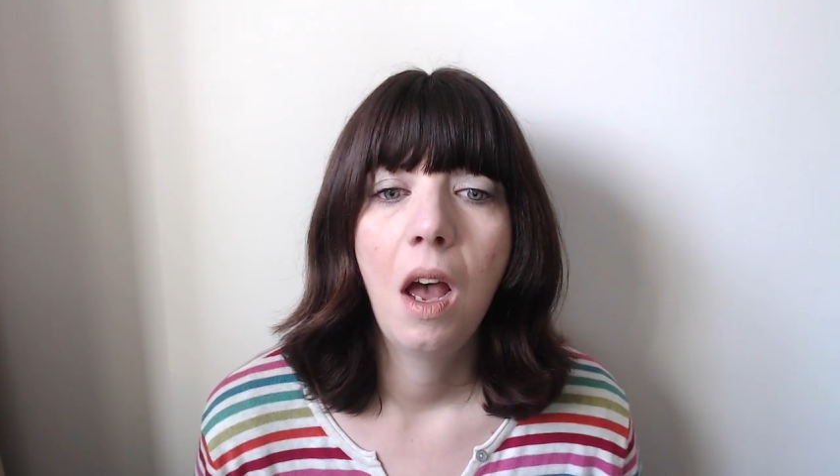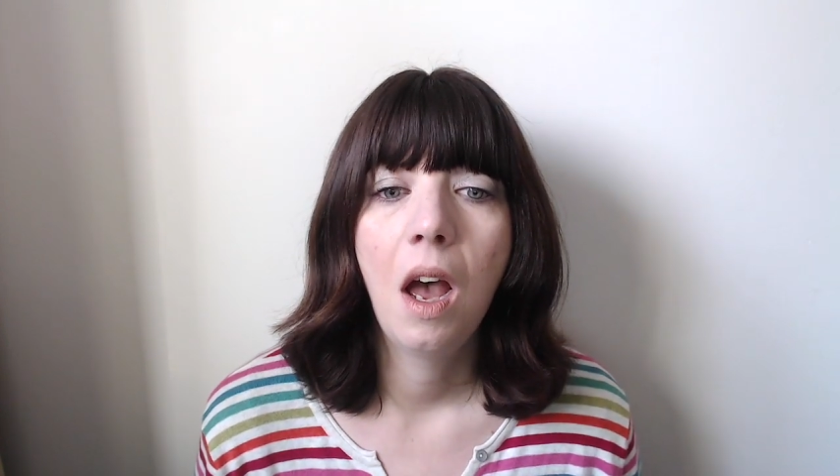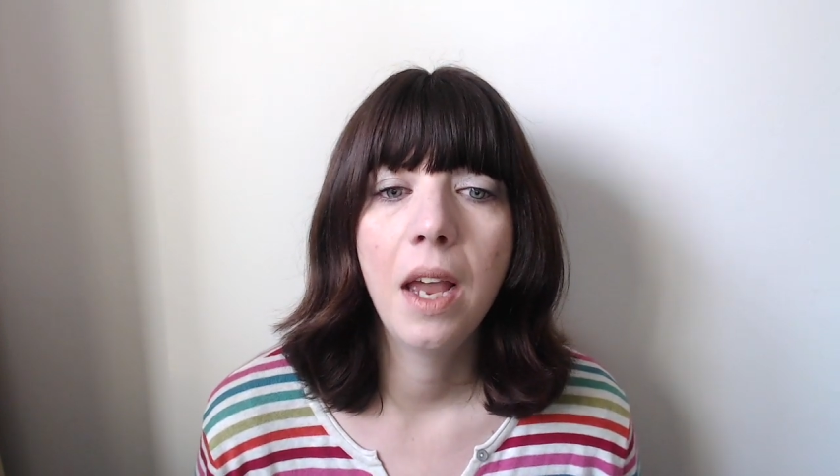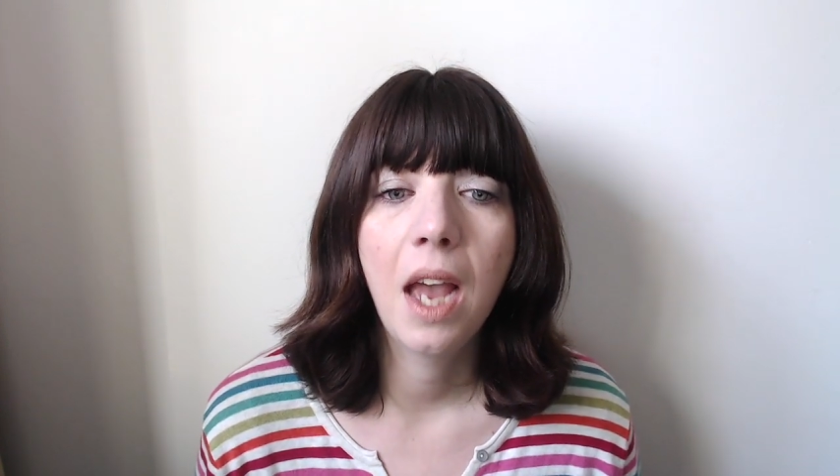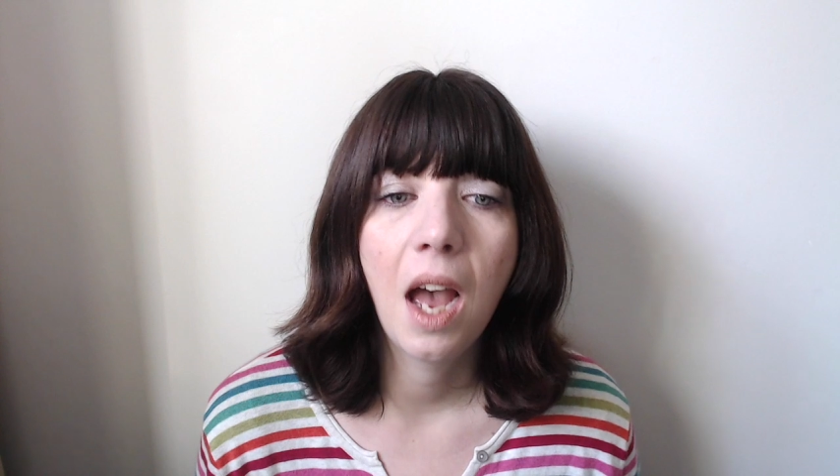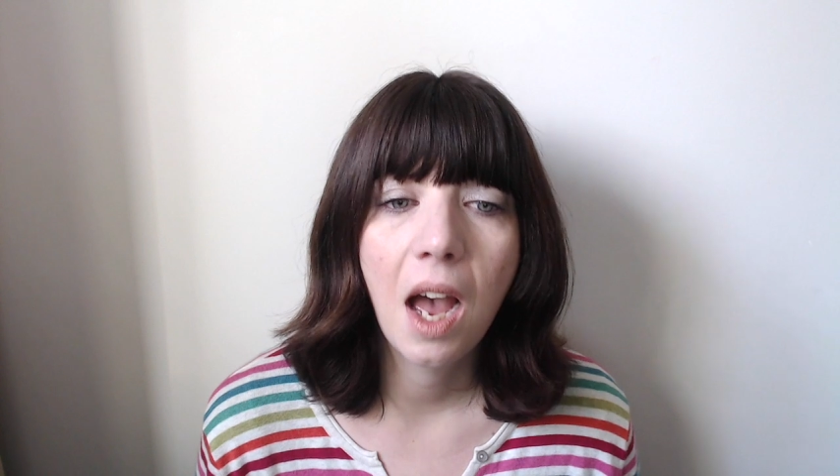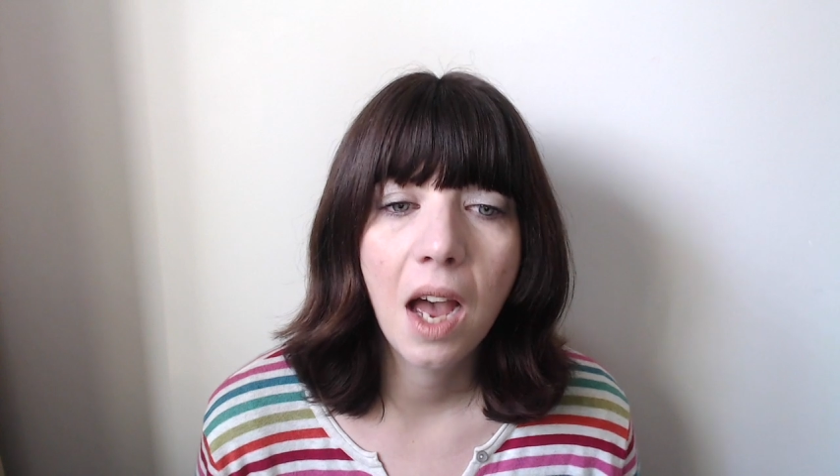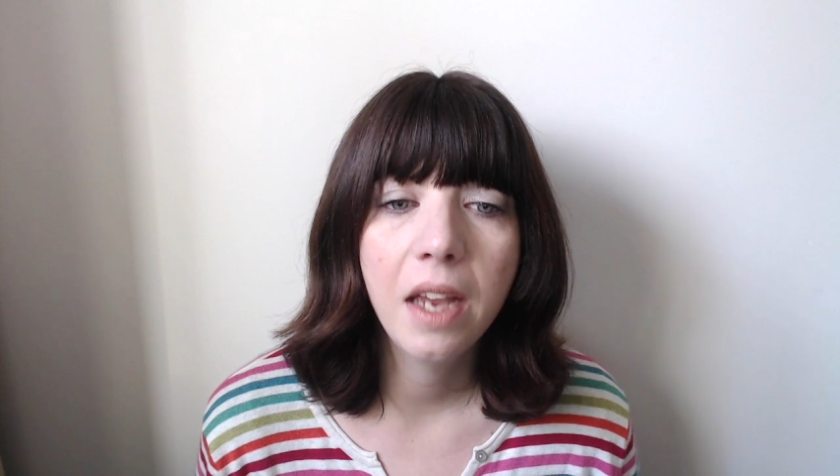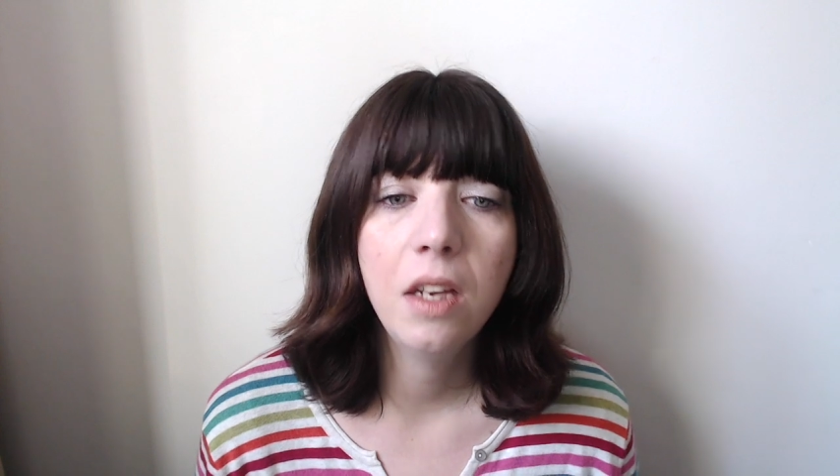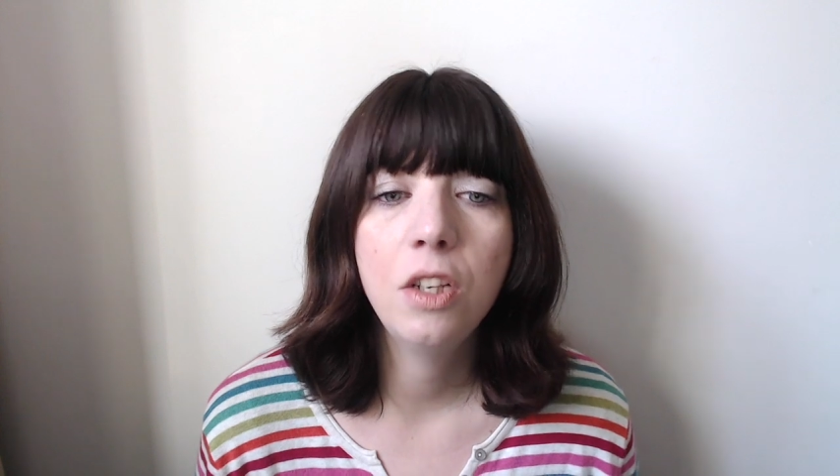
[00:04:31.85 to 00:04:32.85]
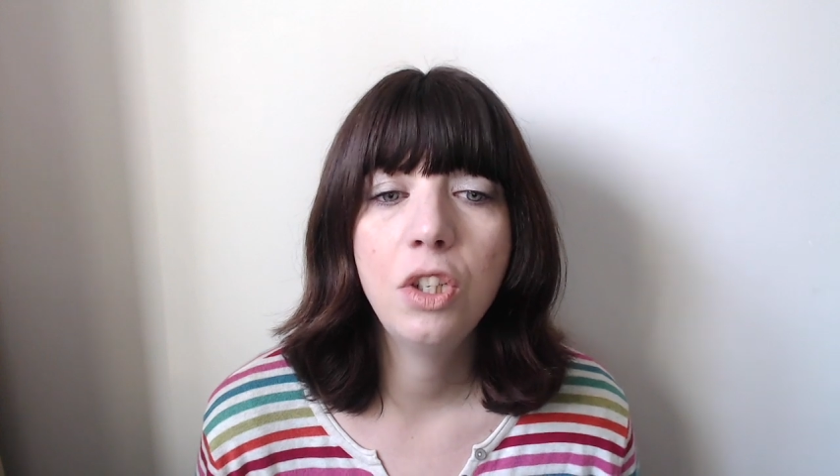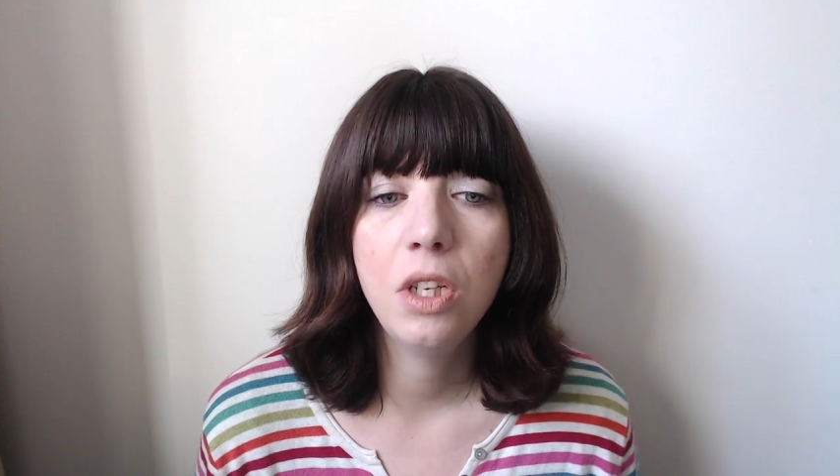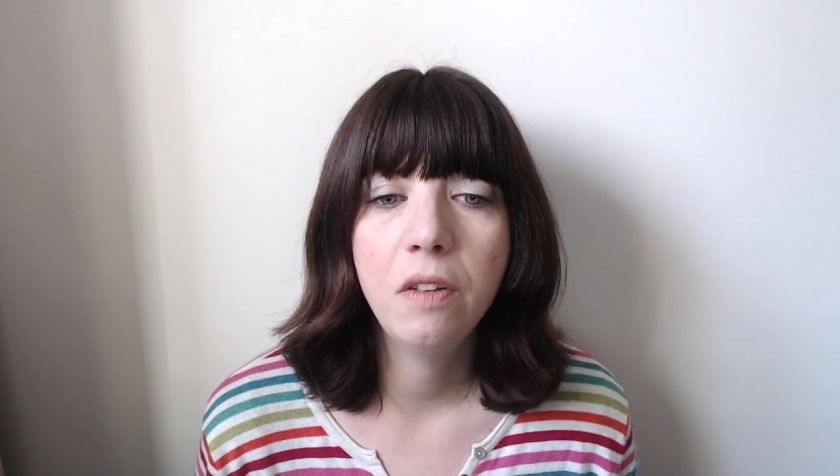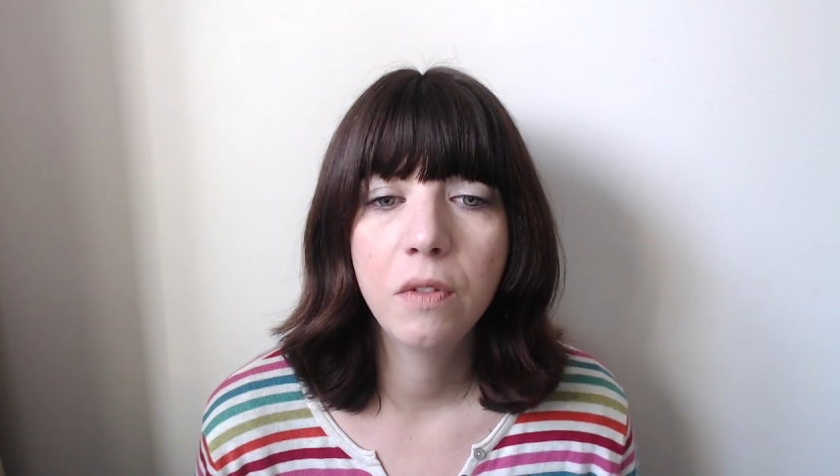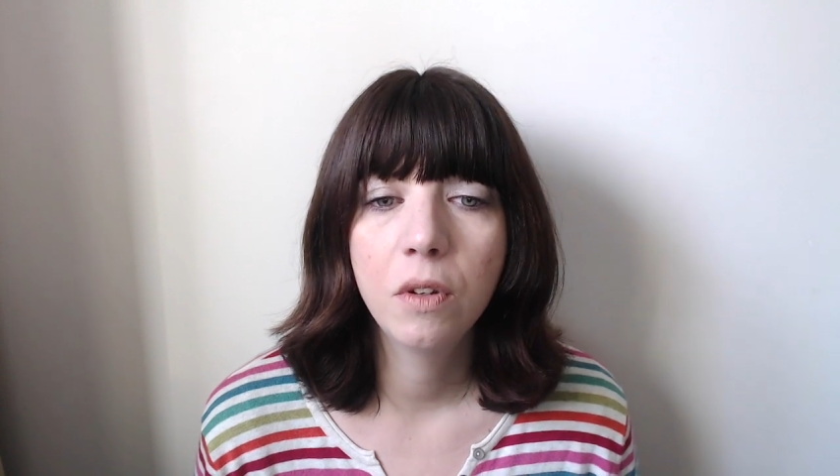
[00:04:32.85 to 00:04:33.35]
a high
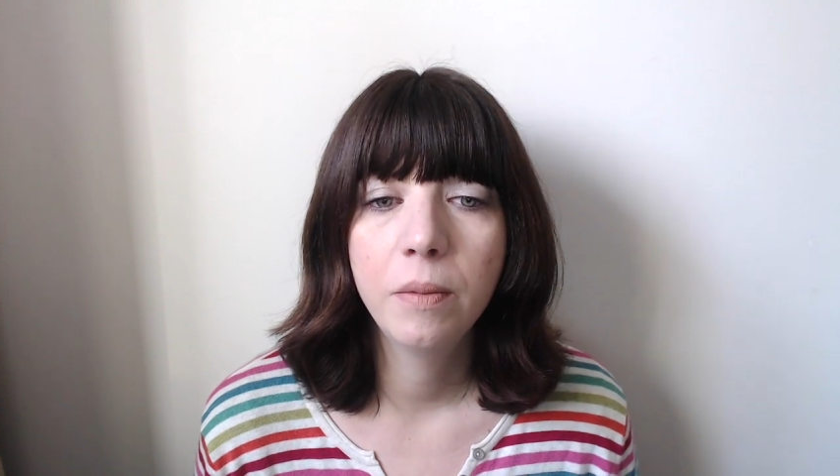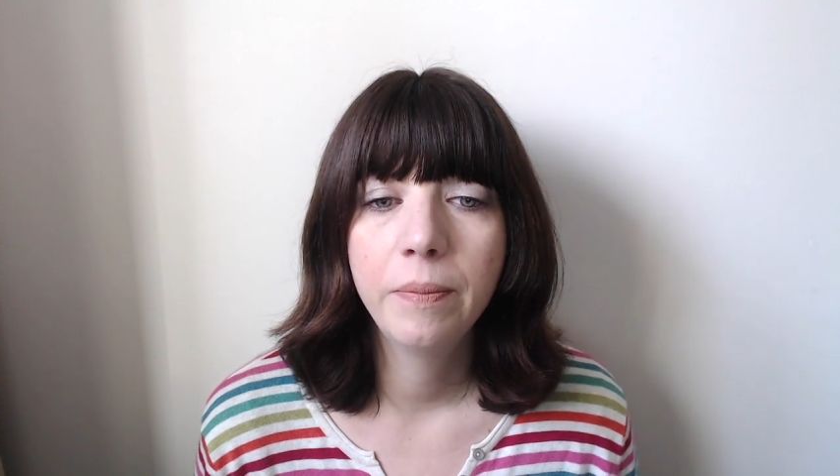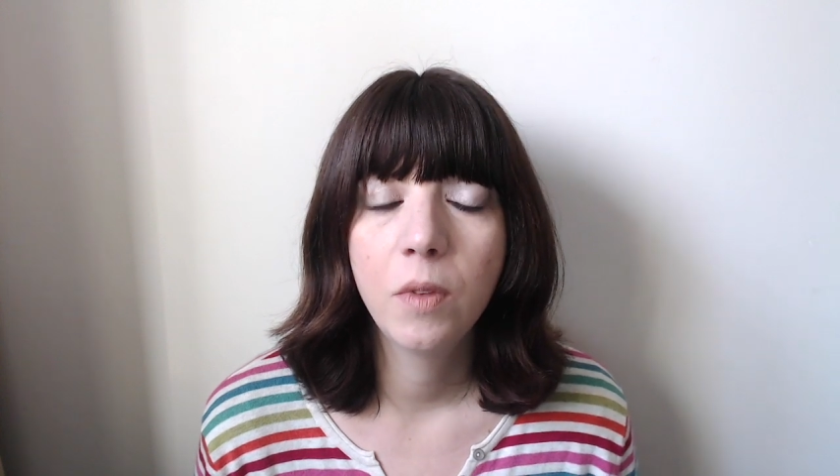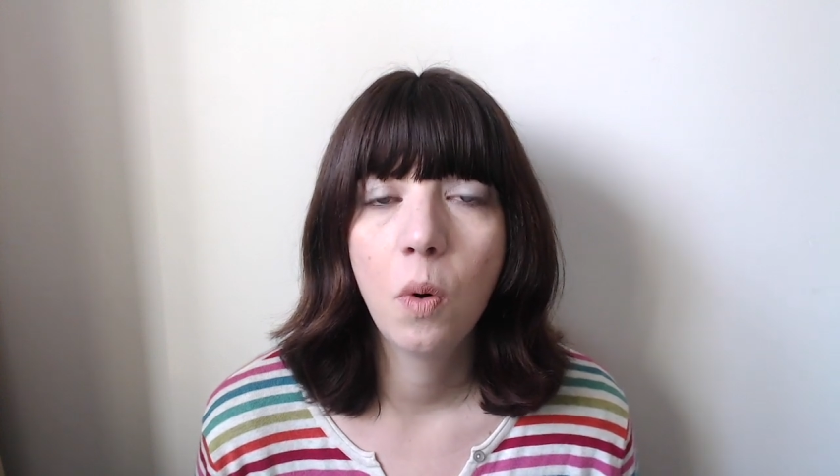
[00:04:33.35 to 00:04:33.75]
achiever